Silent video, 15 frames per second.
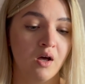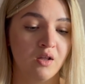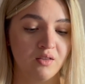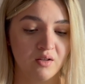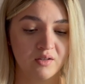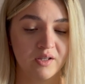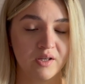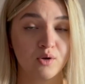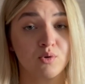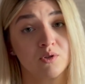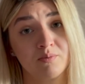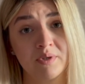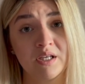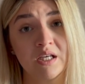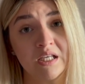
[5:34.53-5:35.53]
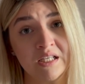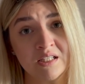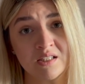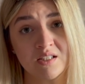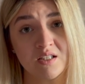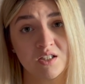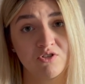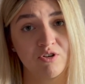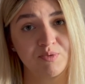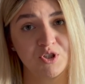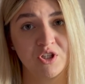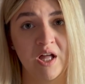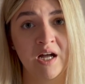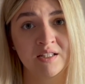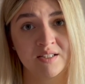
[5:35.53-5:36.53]
the link will be in the
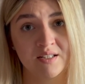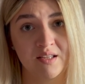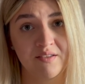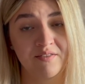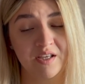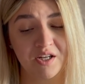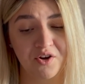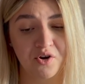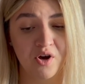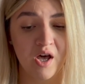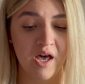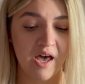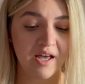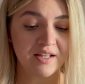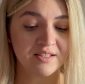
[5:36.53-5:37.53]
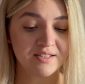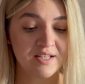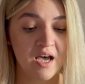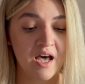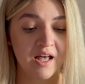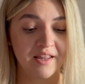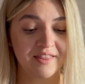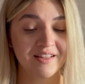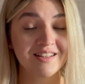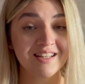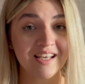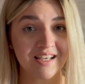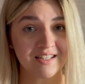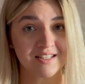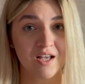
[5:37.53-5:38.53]
description under the video, and the
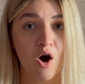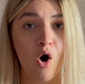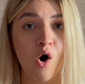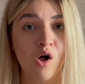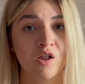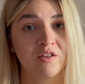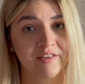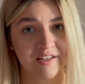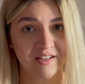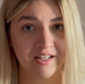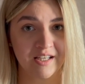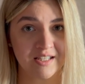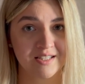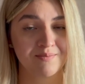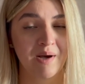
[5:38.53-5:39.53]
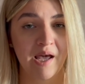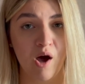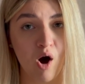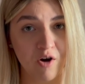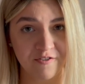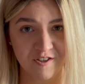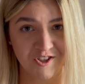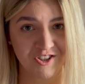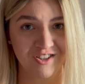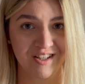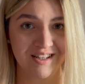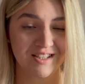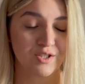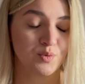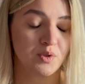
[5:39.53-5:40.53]
links, all the links, my official
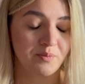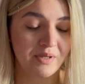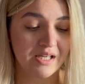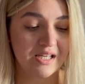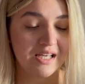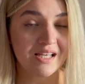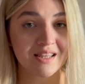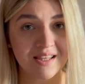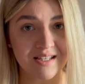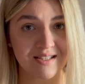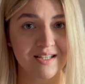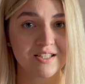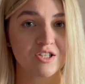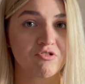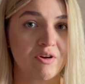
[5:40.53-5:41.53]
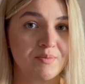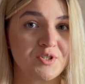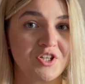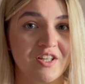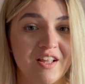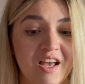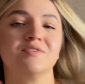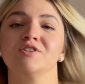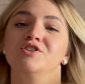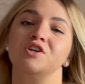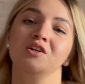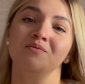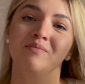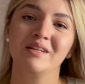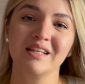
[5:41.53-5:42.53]
links will be in the description.
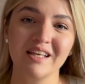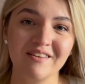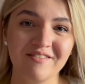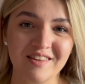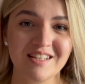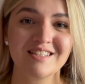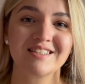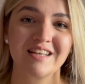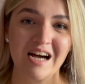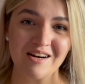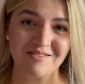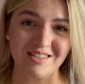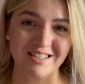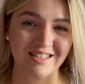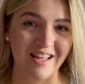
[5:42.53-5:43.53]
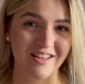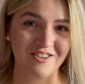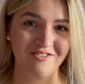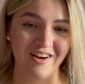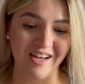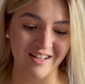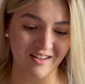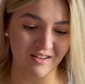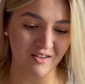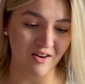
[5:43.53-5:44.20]
Don't believe the scammers that write in